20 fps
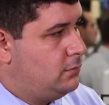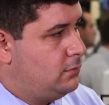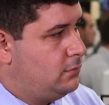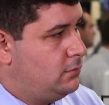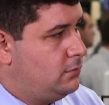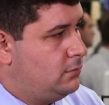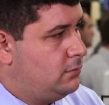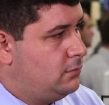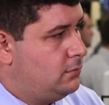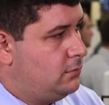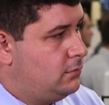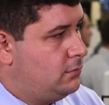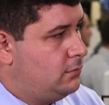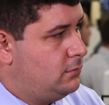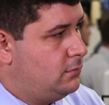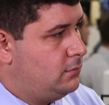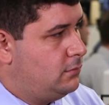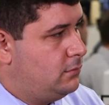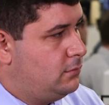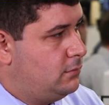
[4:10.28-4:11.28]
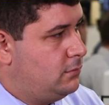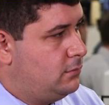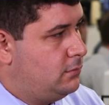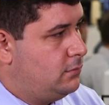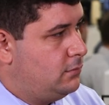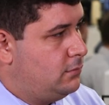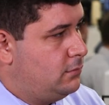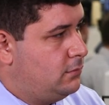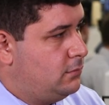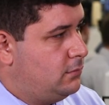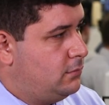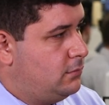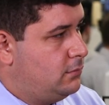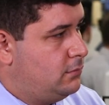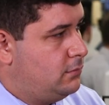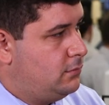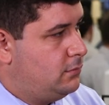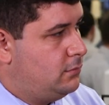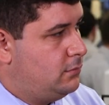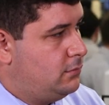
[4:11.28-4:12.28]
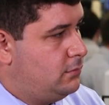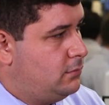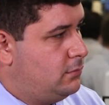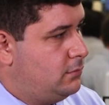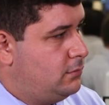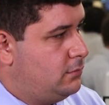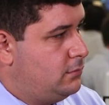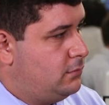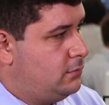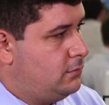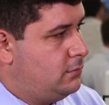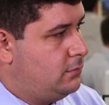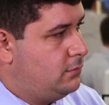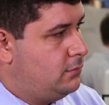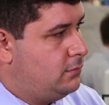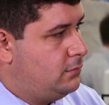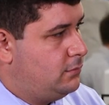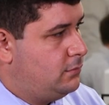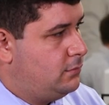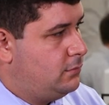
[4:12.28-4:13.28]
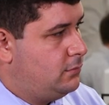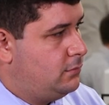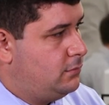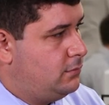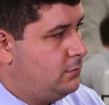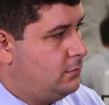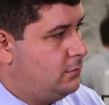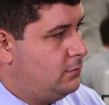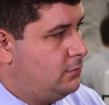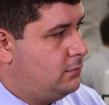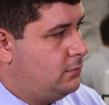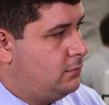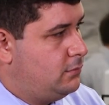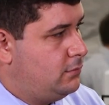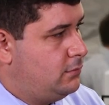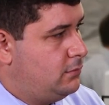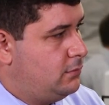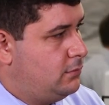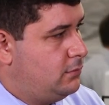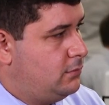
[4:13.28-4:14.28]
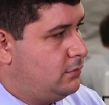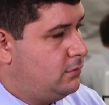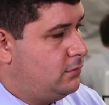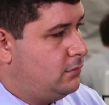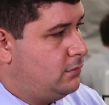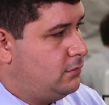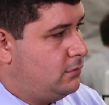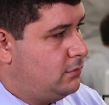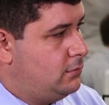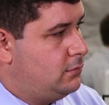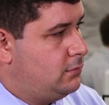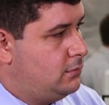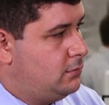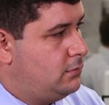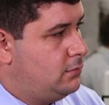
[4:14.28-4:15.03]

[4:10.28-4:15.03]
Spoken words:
The person shown says nothing.